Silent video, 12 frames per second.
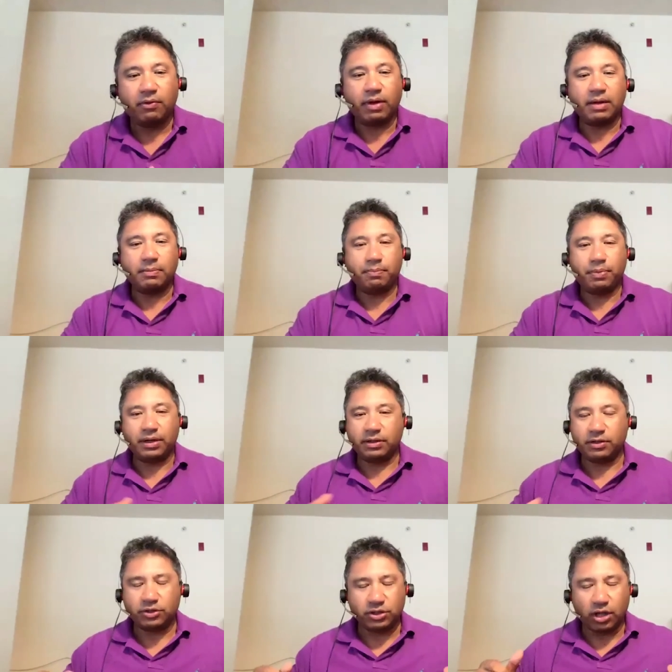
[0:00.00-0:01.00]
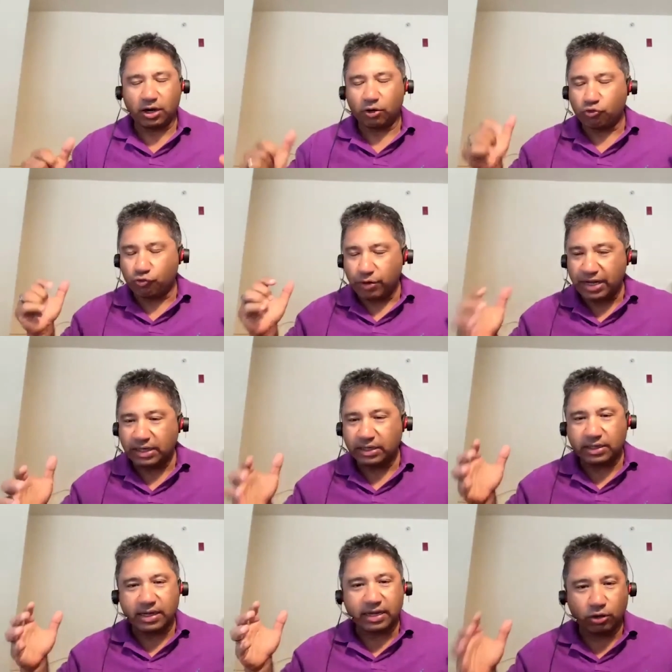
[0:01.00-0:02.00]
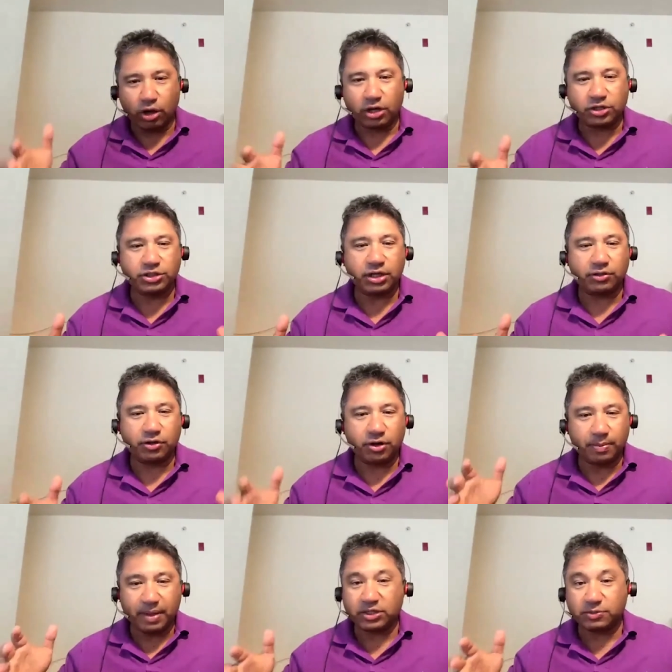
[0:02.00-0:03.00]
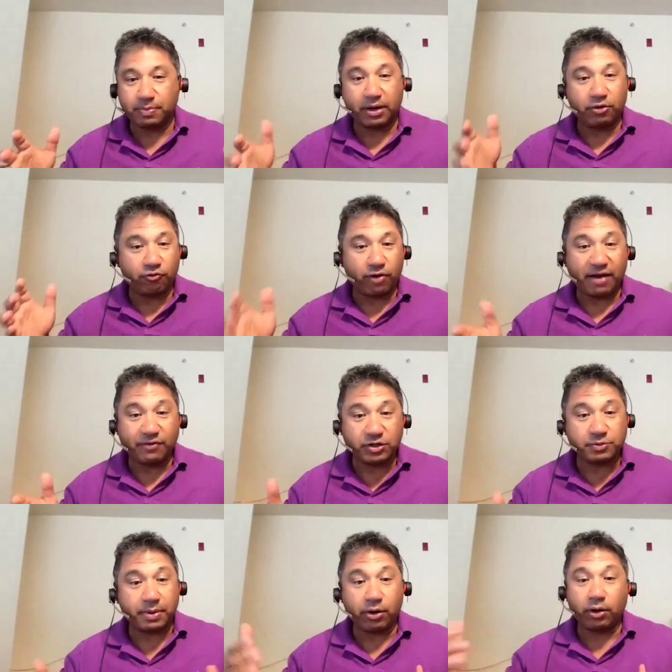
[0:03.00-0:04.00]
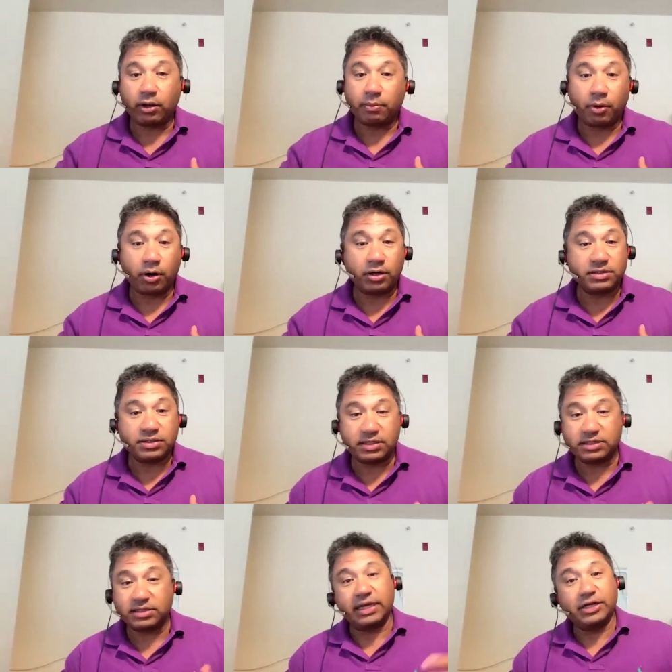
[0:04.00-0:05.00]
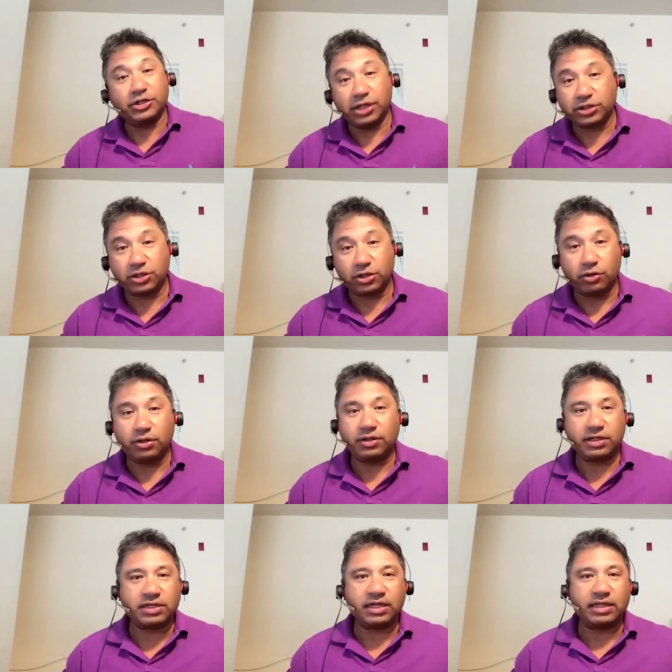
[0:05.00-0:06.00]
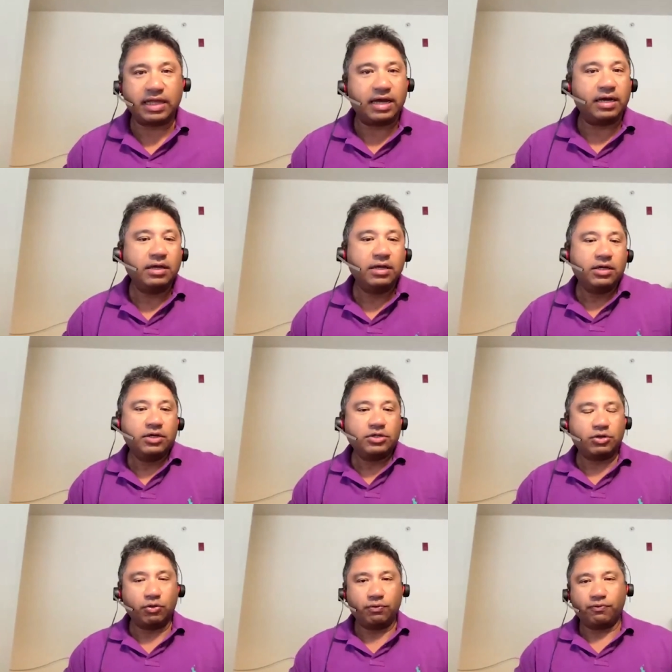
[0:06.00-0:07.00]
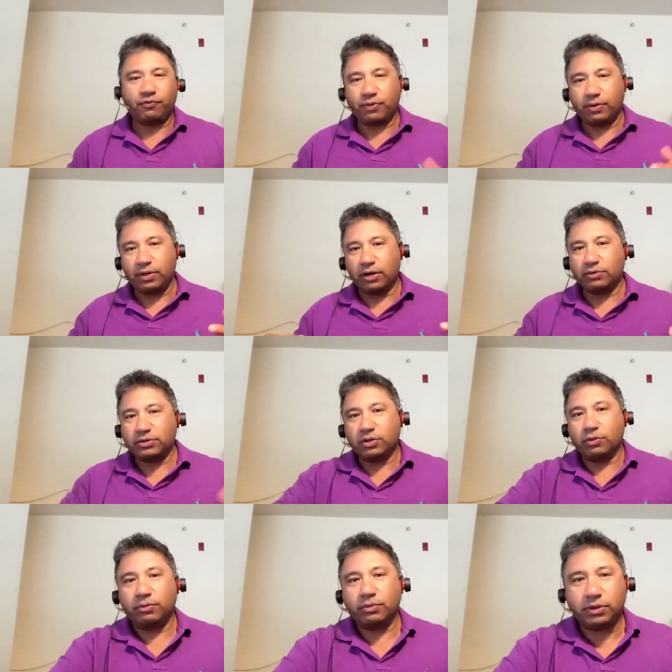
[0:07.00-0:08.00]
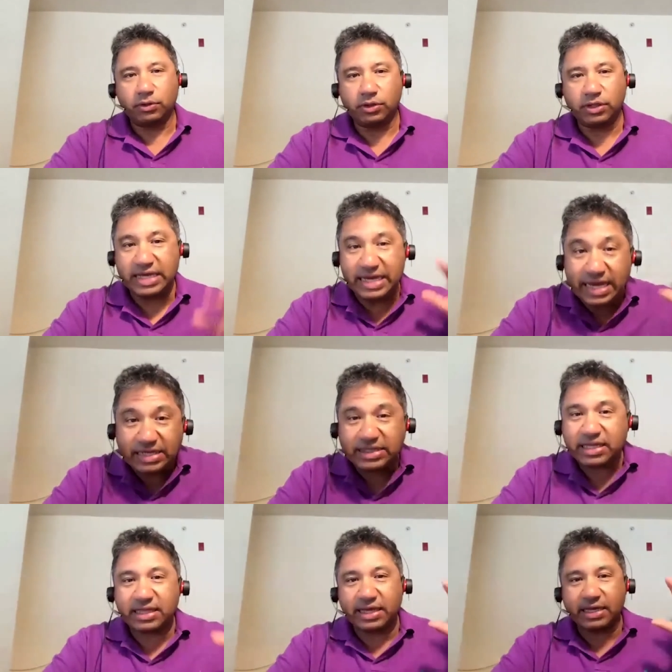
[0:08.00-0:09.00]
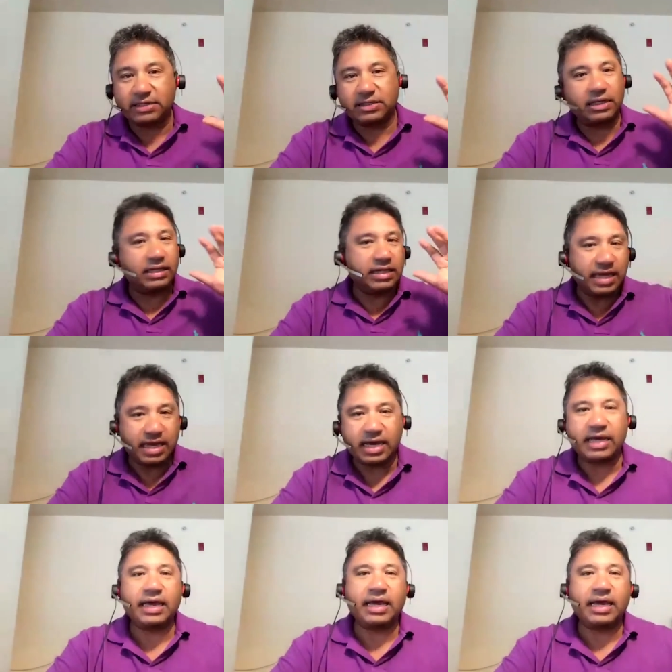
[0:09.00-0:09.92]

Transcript: right? But there's a lot of great technology out there to make us better drivers, parallel park assist, lane change alert, and things like that. Right. So so the easy things, let the AI